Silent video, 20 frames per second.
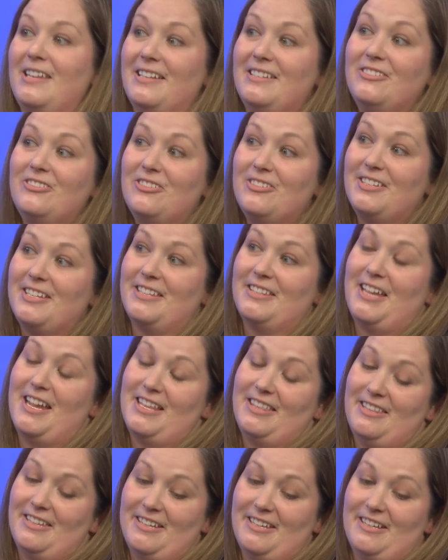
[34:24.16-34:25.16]
interesting.
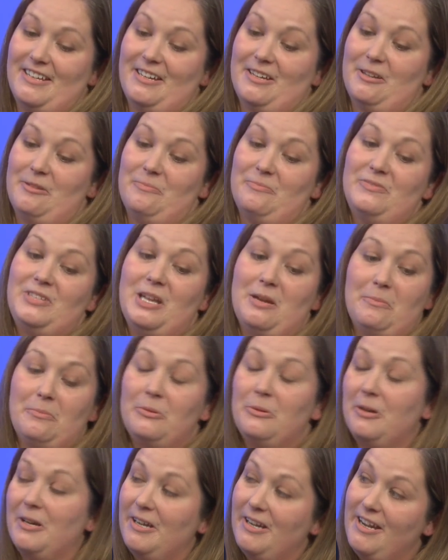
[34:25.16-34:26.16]
Like the
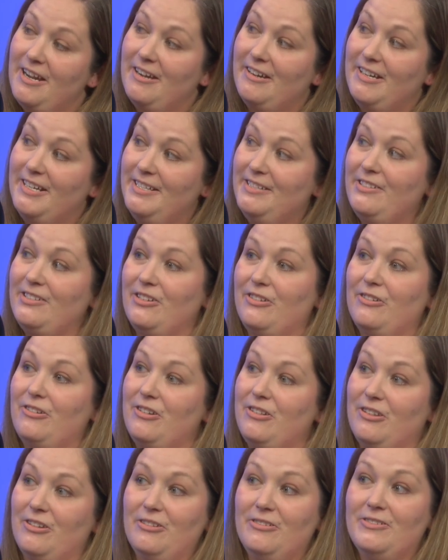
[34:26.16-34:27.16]
temporary hearings, you go
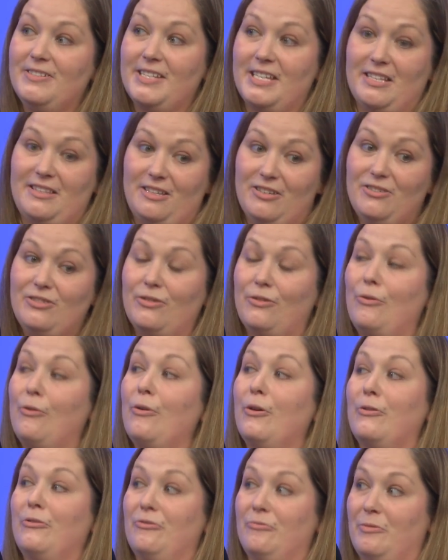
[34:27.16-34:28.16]
to those. Like there's a
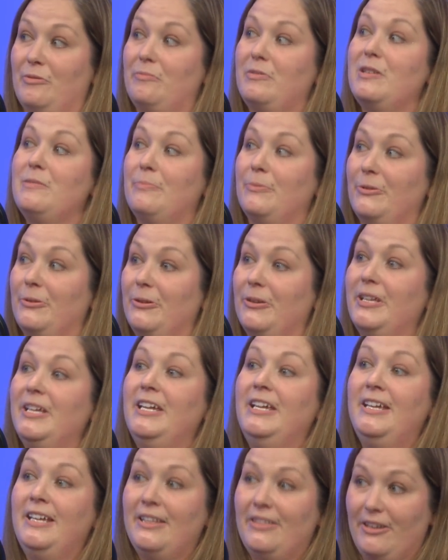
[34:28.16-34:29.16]
courtroom of people.
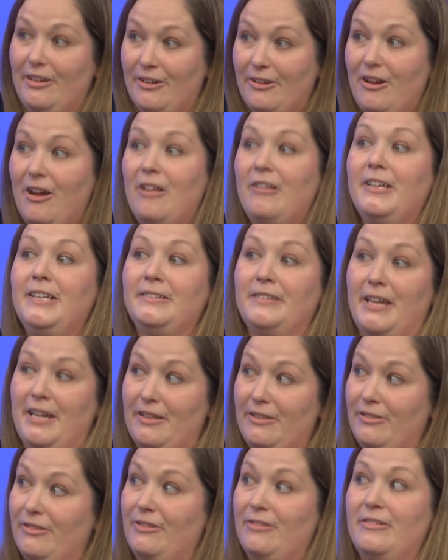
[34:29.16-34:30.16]
Mm-hmm. They're calling
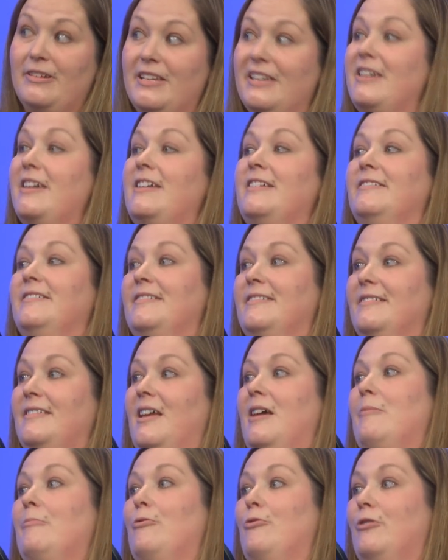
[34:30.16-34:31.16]
like 30 cases
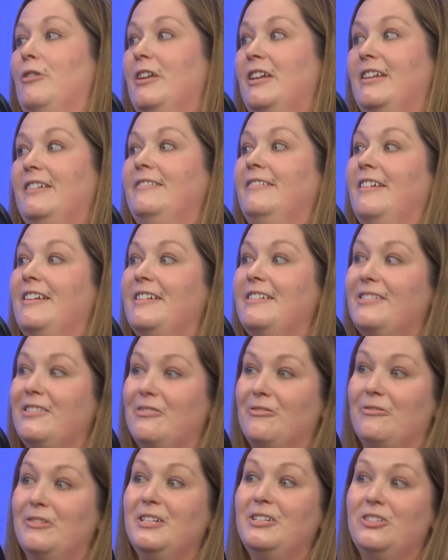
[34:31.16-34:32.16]
that morning. Like
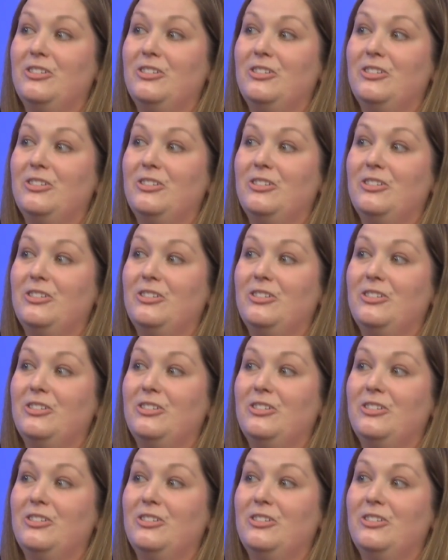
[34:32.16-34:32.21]
so